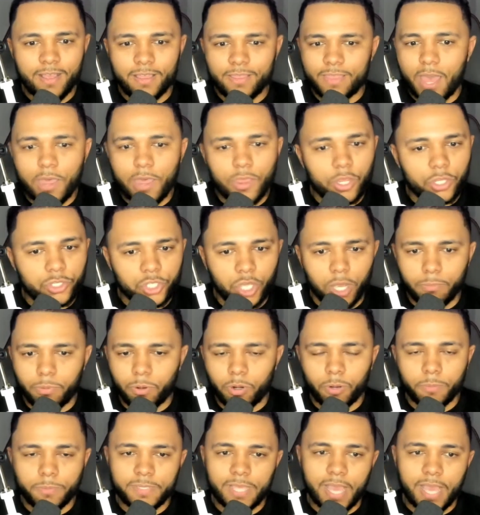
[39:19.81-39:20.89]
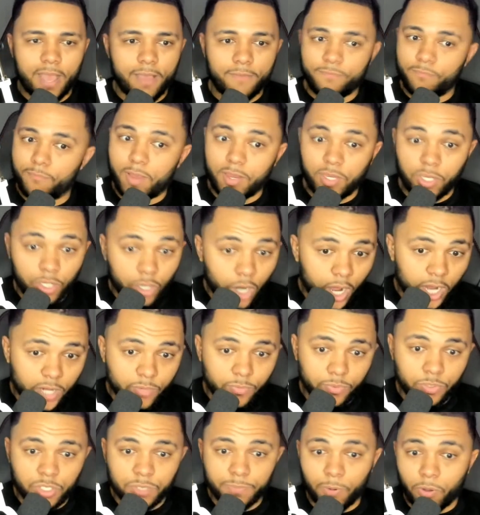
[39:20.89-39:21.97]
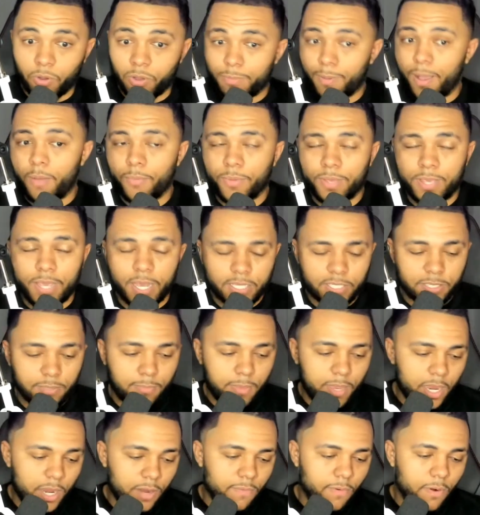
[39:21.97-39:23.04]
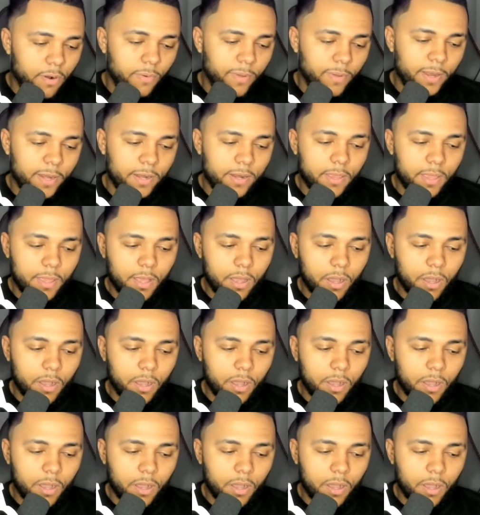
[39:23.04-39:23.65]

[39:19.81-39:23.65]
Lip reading: that the top clubs have, Man United, we just spoke about with Casemiro, and